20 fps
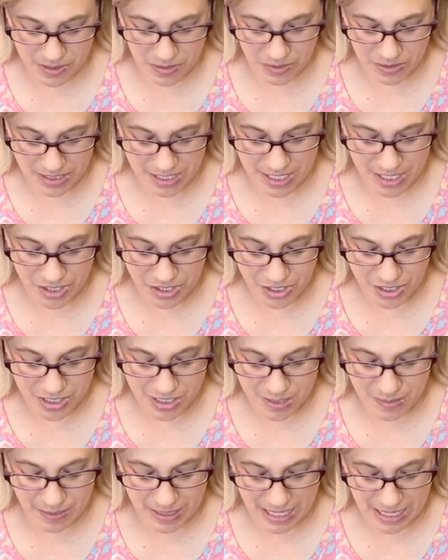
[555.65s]
old
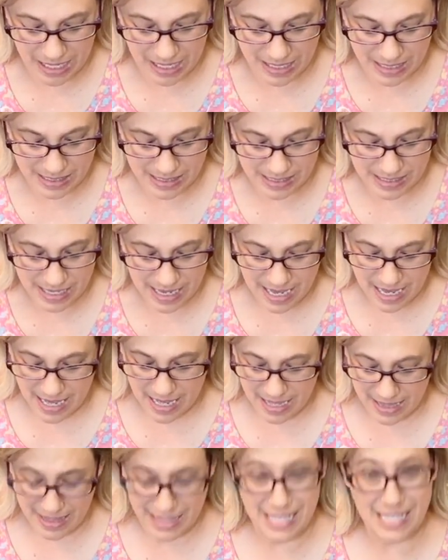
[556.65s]
t-shirts because
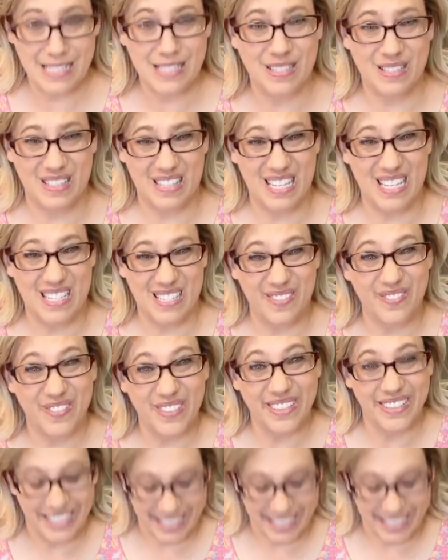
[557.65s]
these have really